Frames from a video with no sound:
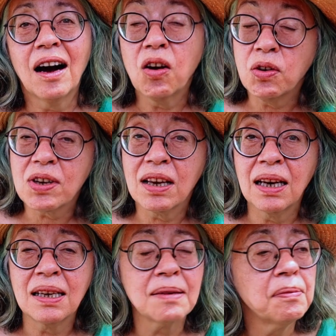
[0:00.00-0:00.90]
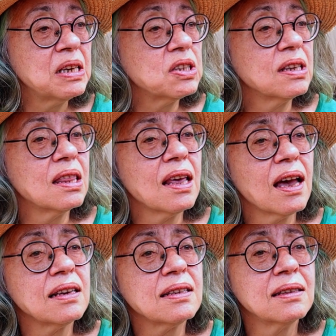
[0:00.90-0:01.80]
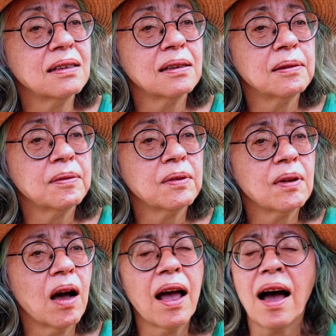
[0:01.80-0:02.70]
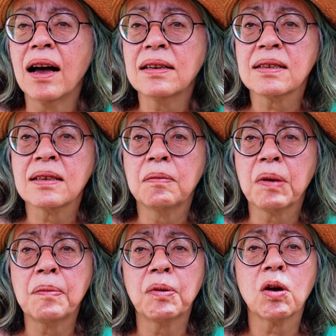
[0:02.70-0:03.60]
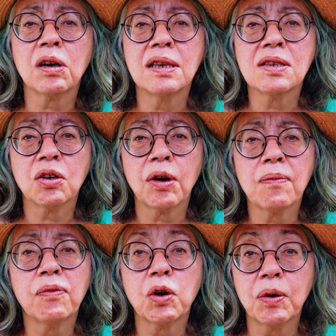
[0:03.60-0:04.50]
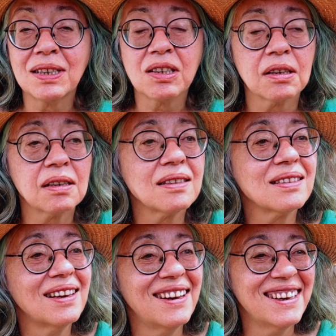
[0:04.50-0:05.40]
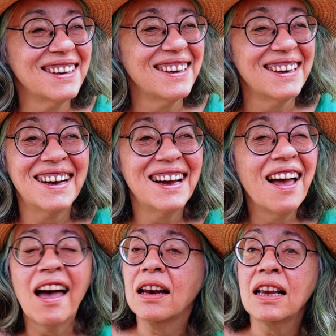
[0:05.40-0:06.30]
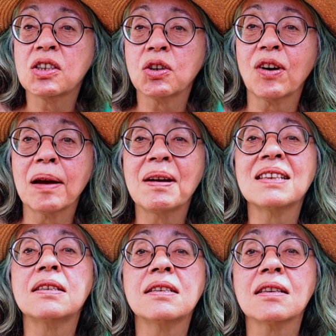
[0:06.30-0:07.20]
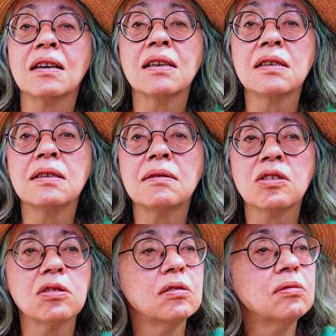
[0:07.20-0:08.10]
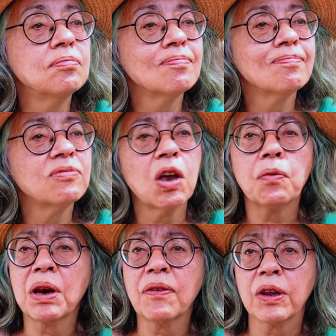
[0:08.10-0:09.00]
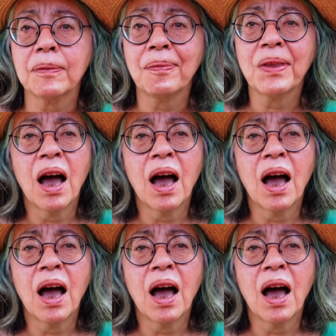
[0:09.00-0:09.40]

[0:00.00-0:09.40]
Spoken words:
I also need to mention that I asked people on Instagram for questions and Instagram has decided to get rid of them.